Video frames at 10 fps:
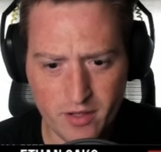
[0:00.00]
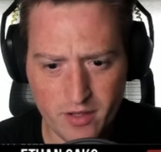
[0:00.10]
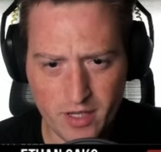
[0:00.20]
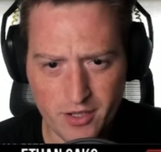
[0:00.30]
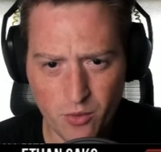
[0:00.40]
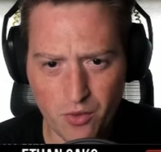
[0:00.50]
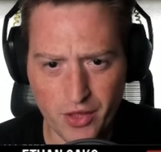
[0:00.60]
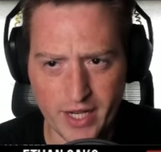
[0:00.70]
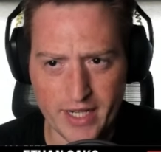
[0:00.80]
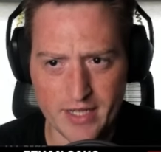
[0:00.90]
I don't
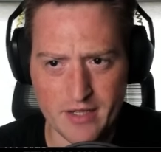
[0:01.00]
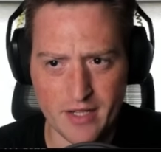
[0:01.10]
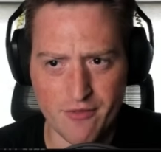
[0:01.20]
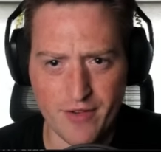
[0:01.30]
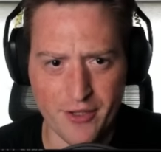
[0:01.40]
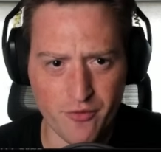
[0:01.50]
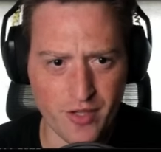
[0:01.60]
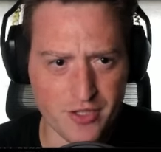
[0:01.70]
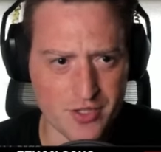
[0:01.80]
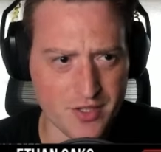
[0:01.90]
think I need to take Final
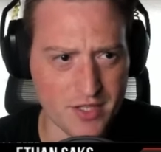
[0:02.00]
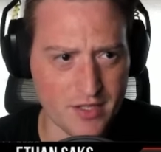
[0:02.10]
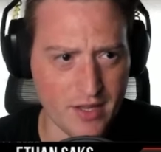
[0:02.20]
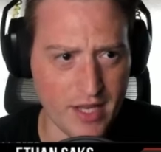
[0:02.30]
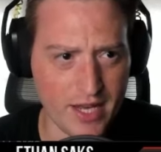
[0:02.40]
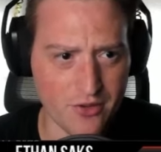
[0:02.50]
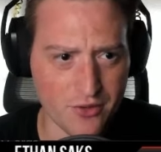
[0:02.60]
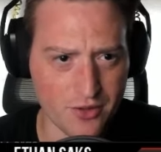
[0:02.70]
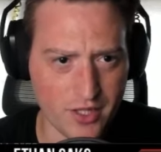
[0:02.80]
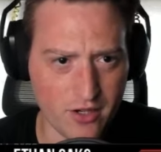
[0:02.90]
Vengeances that
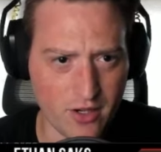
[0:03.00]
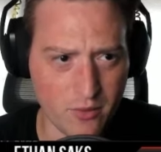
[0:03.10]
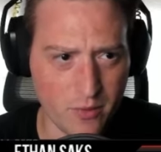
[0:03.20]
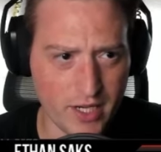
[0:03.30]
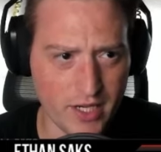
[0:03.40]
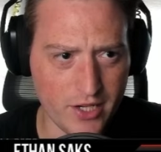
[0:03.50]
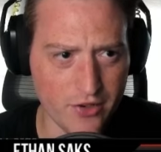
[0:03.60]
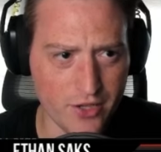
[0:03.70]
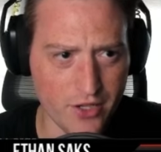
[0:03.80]
early. All right, what do we got here?